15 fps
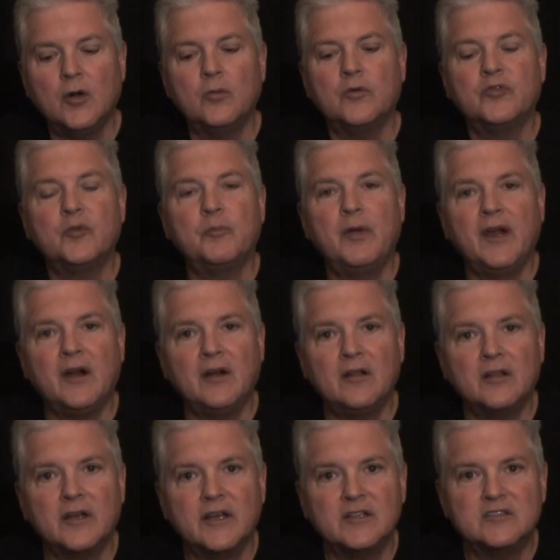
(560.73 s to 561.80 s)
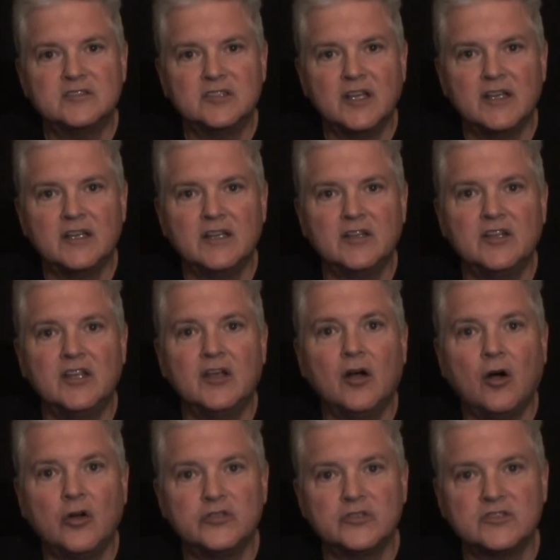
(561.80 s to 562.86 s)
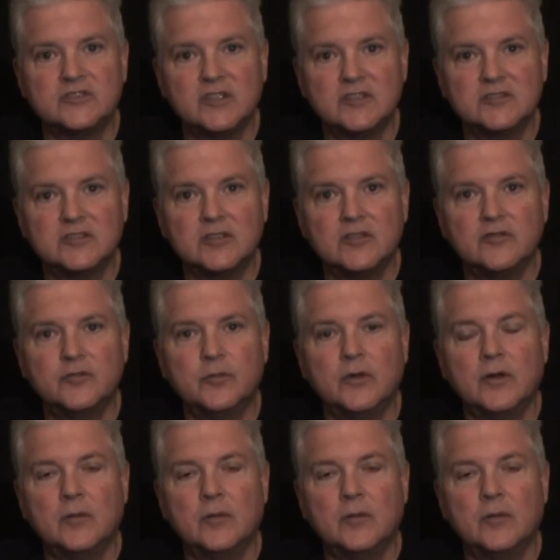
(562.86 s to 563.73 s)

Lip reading: with the Paralight set in the ultra-sensitive